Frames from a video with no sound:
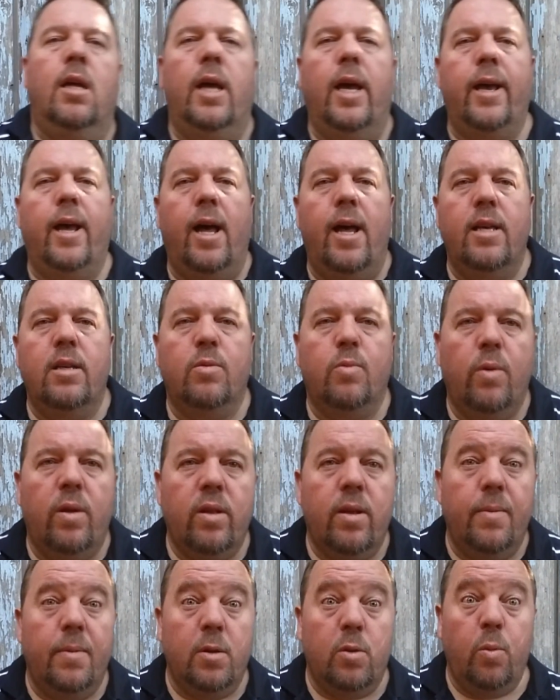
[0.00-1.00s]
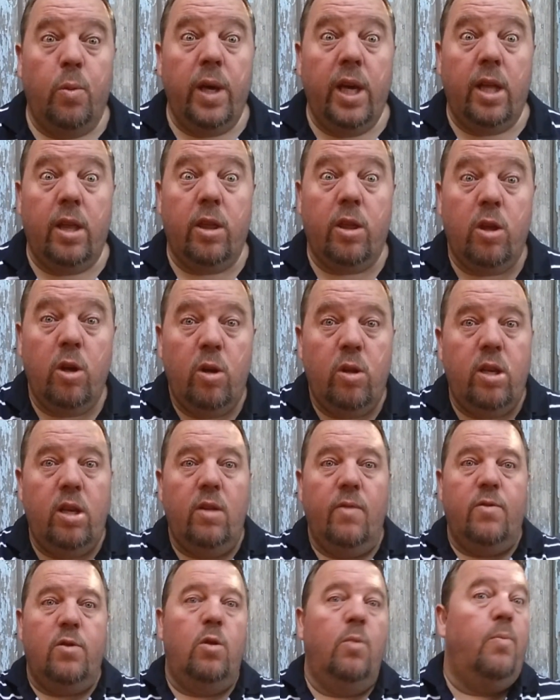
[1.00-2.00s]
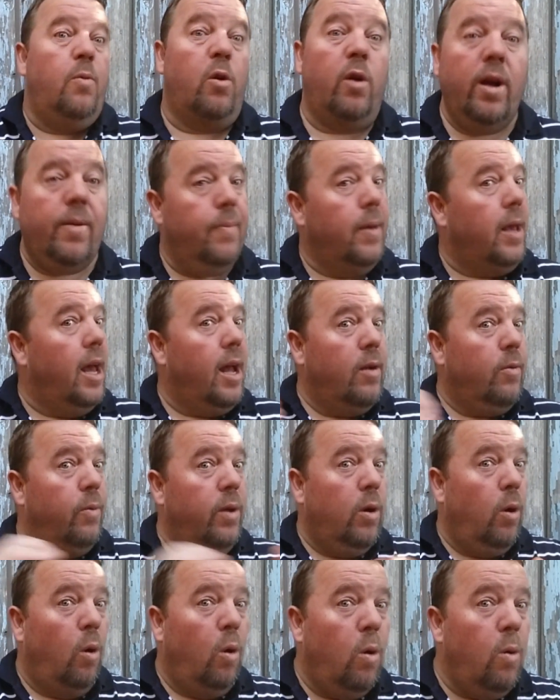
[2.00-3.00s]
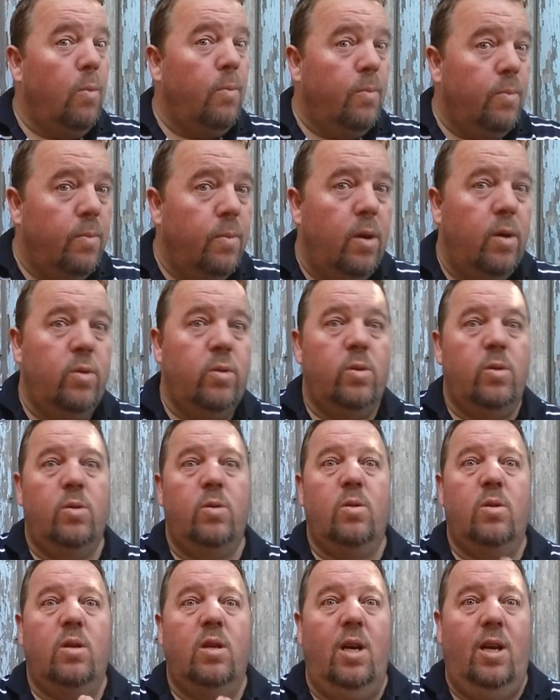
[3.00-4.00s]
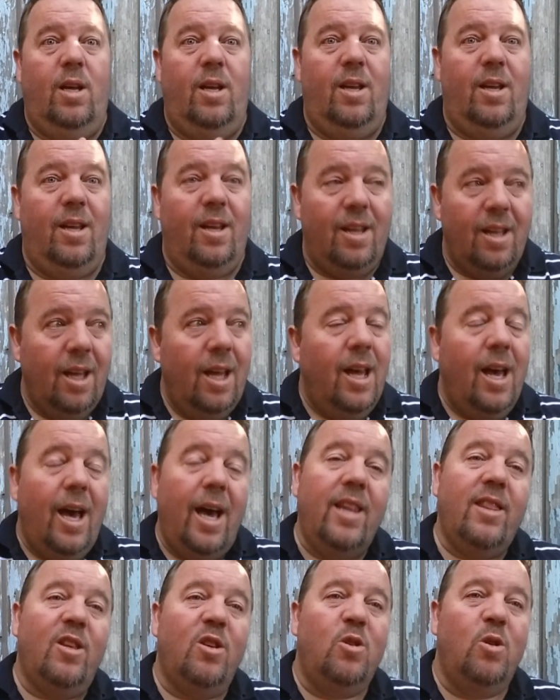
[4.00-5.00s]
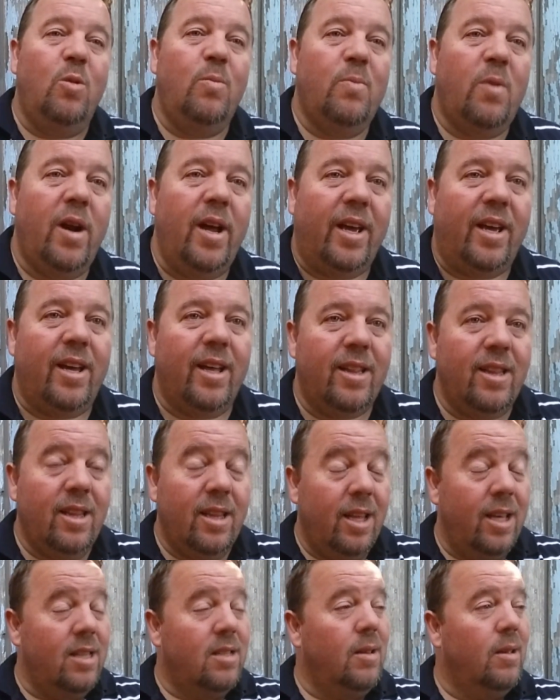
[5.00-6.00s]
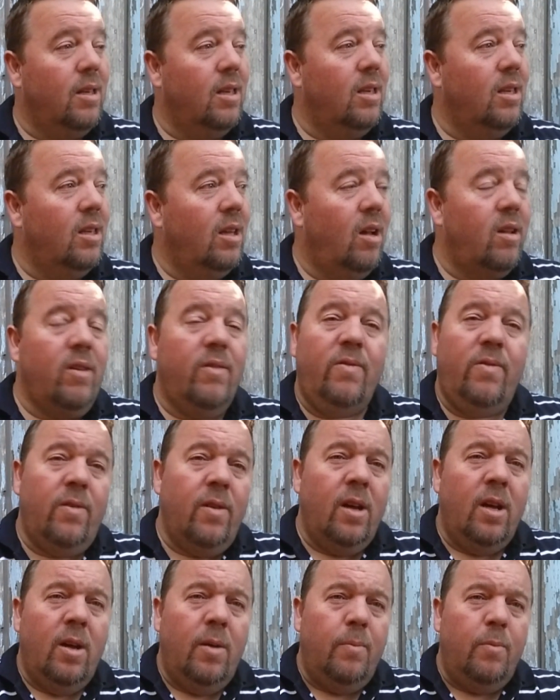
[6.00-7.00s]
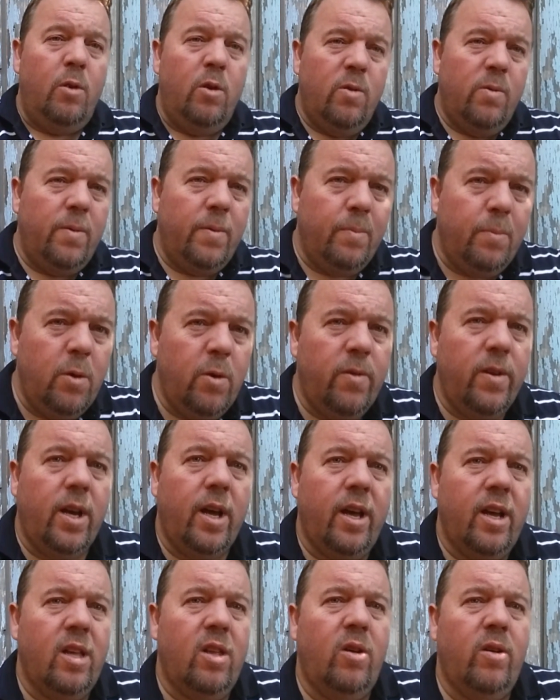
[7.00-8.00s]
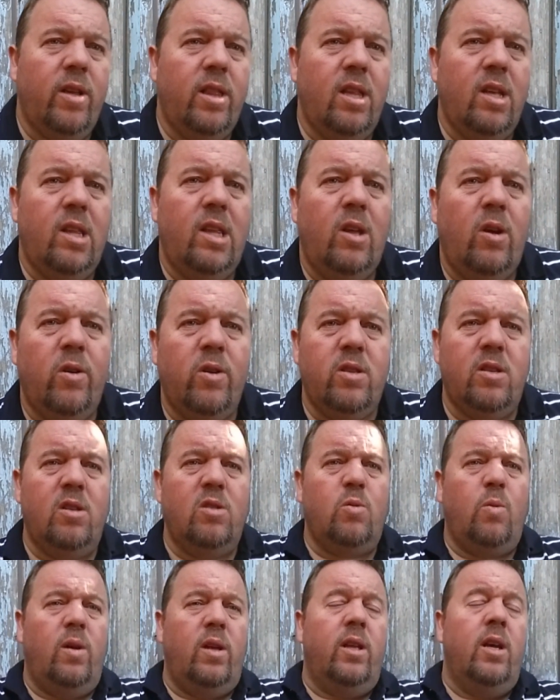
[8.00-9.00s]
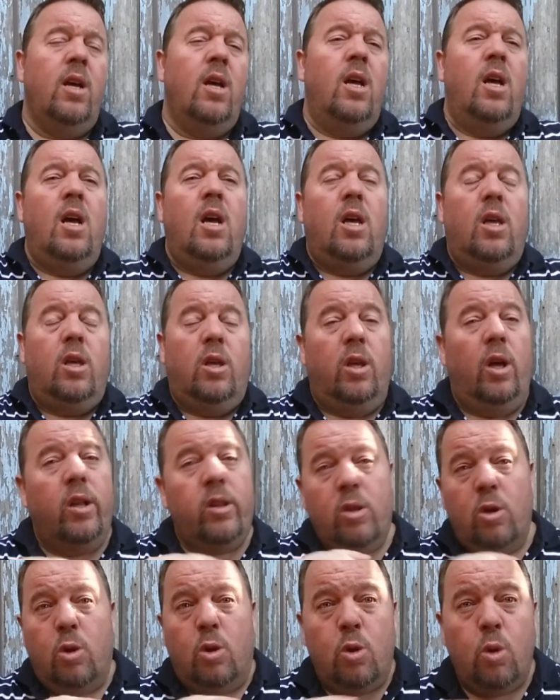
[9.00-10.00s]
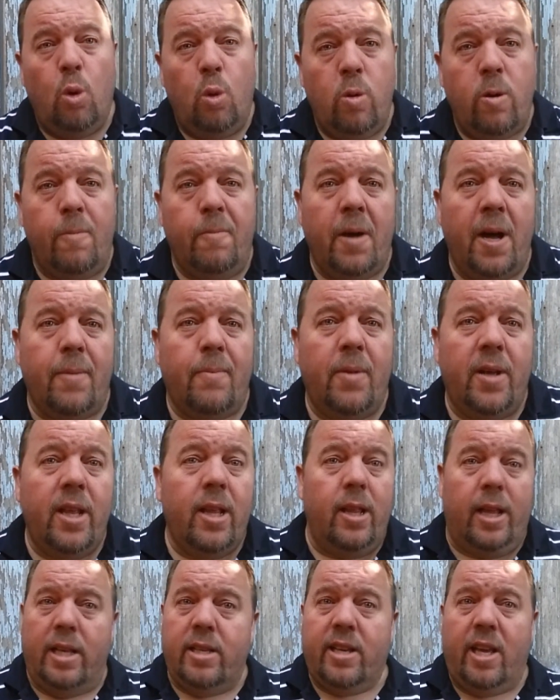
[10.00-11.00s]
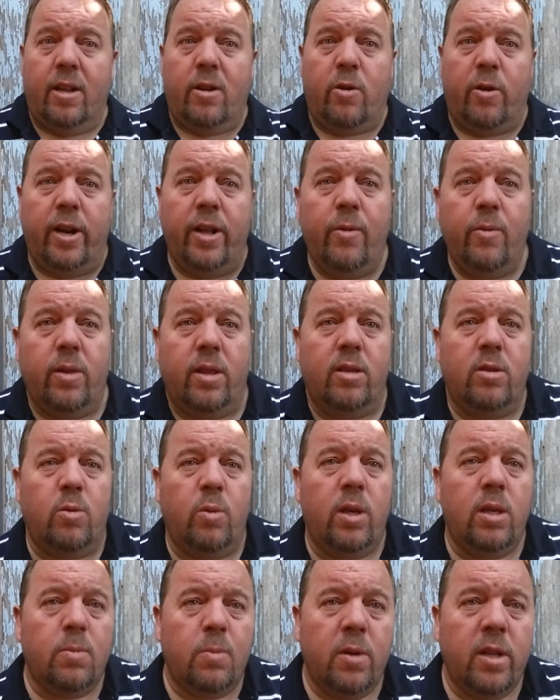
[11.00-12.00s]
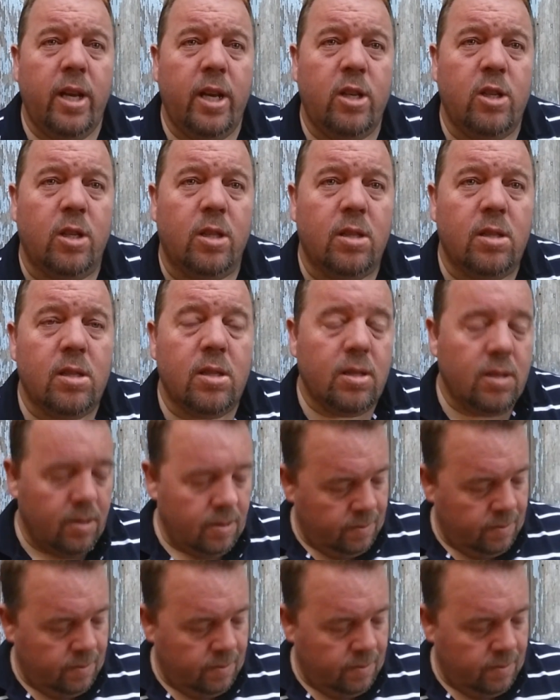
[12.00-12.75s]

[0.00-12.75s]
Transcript: Hey guys, welcome. It's week thirteen of Super Rugby and we're almost at the June break, and there's a lot of move, moving going along in the logs as well. A lot to talk about, but let's get ready with this week's predictions.